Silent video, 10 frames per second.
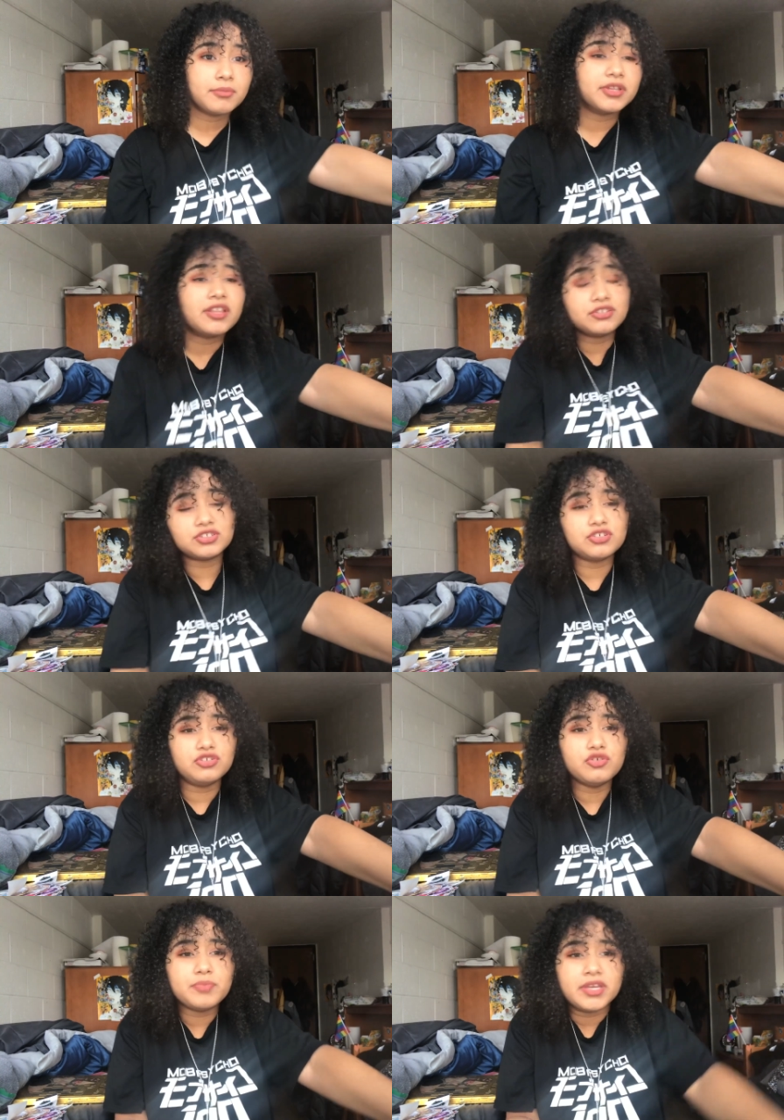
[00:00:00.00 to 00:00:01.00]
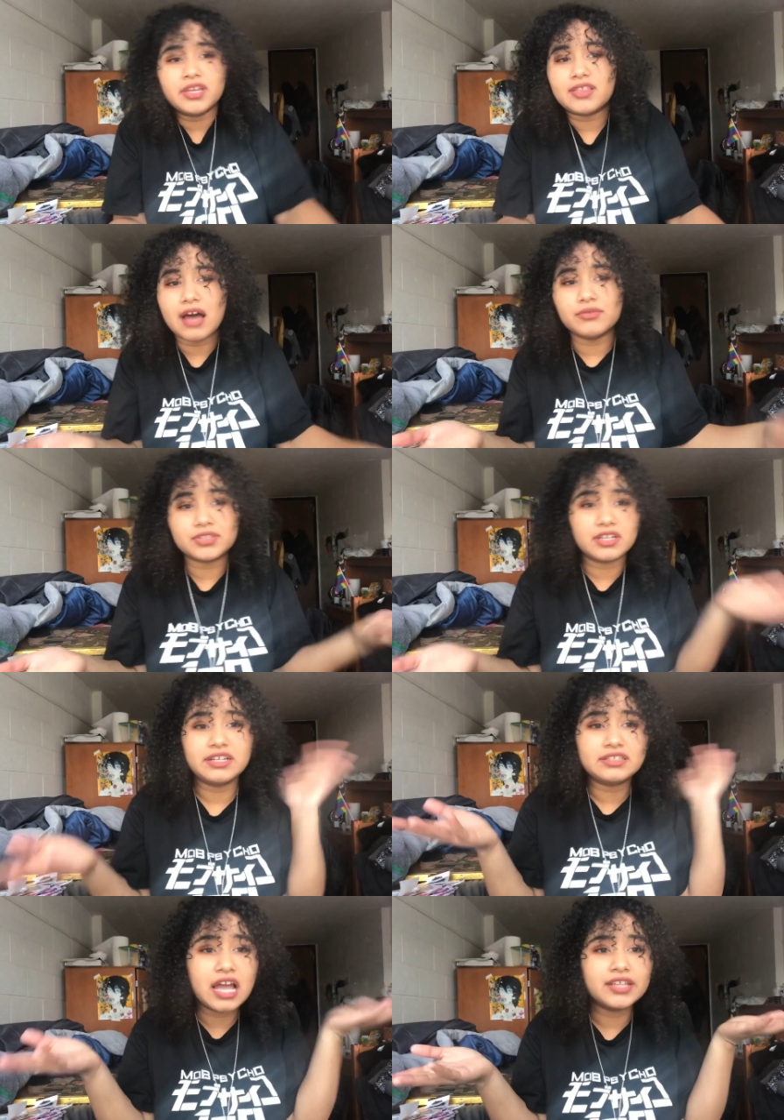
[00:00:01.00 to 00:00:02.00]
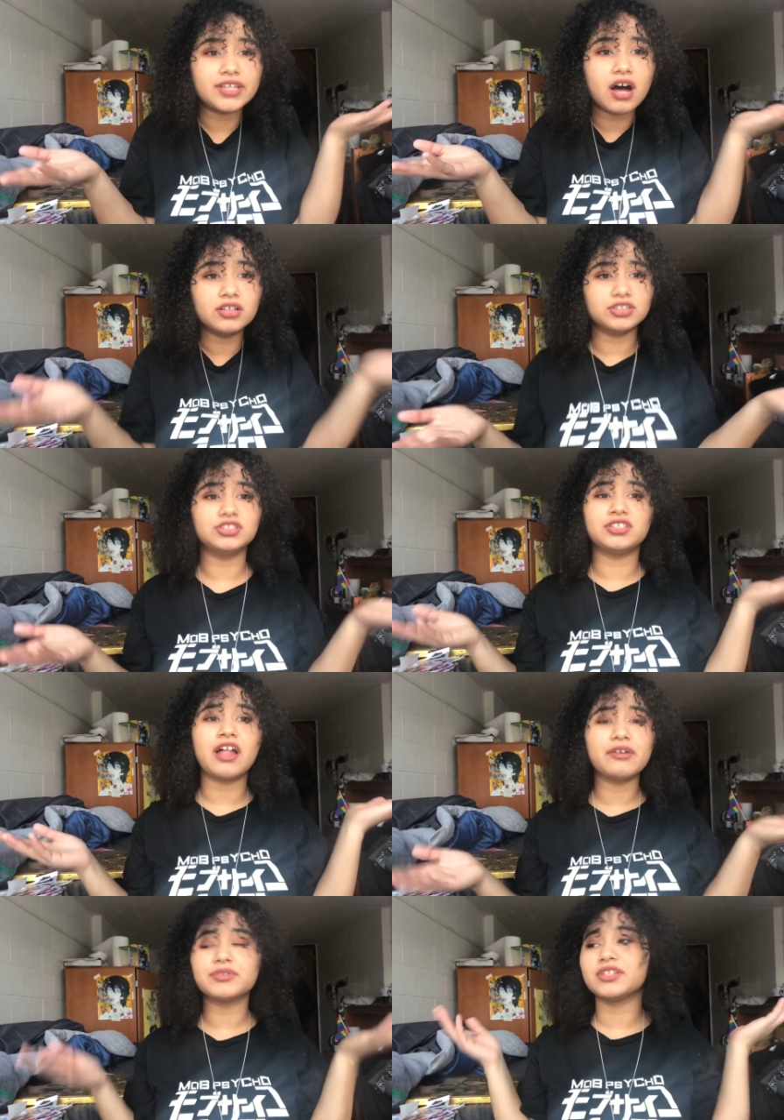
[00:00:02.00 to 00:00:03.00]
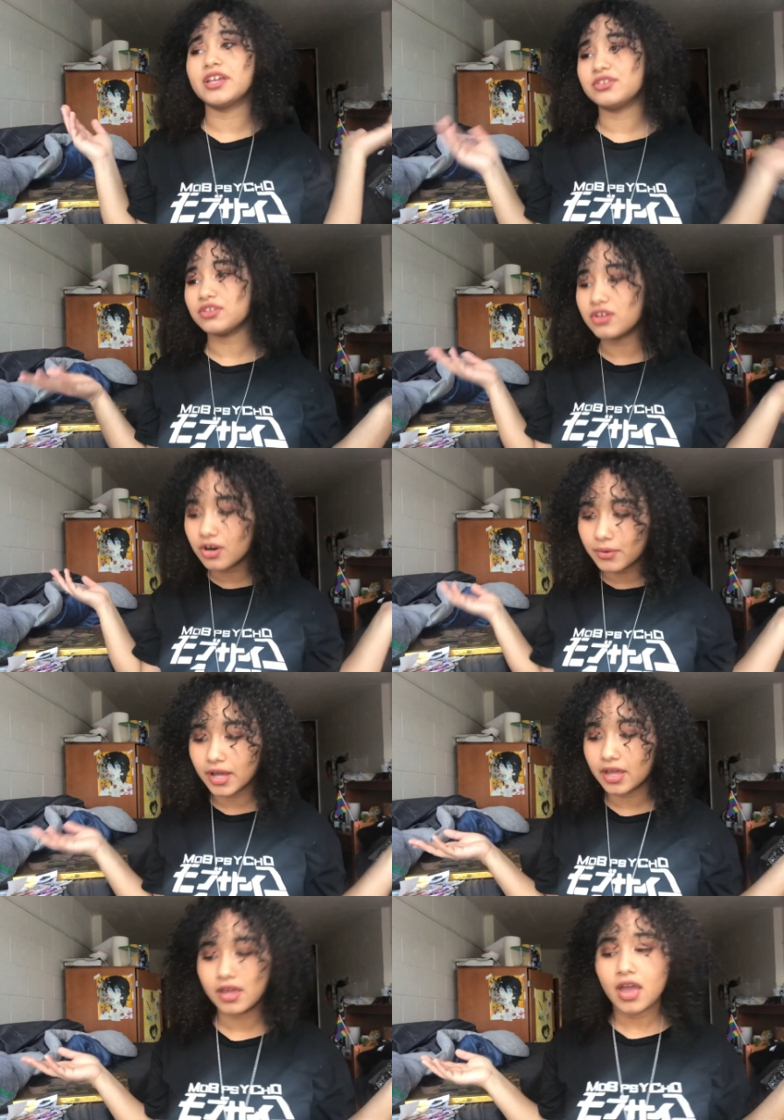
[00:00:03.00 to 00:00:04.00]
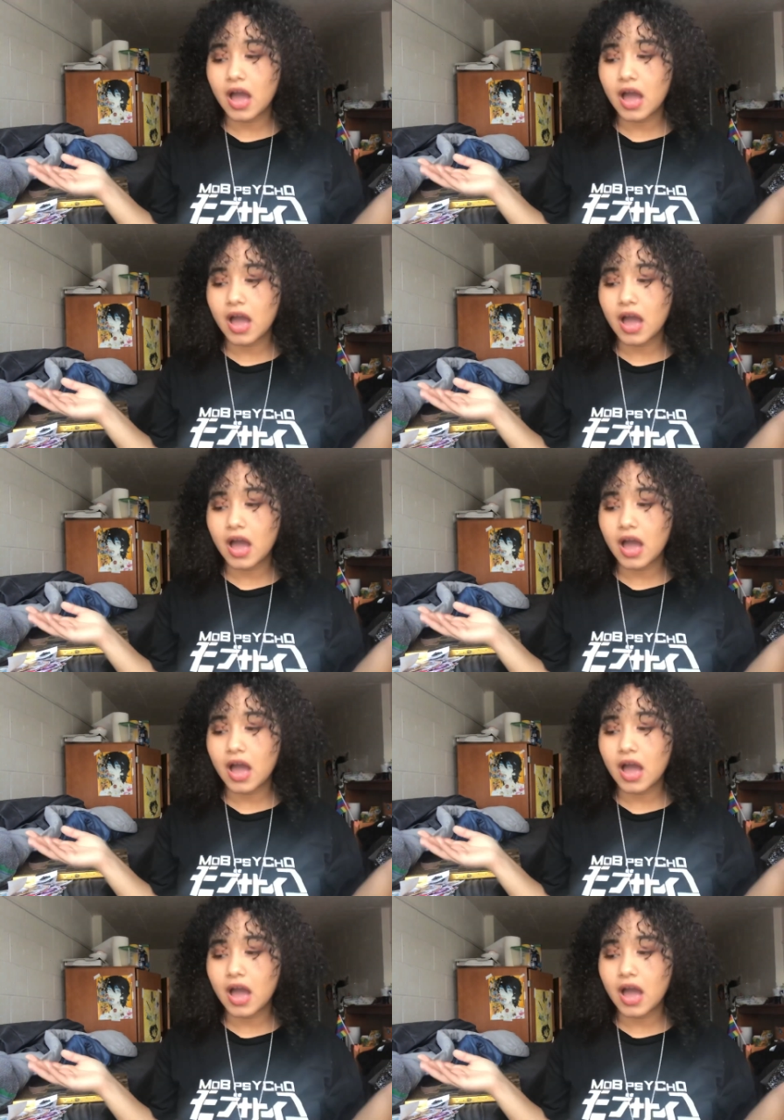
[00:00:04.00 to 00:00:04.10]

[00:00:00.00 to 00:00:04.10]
but then there was a dupe ink that was like $10, and I was like, you know what?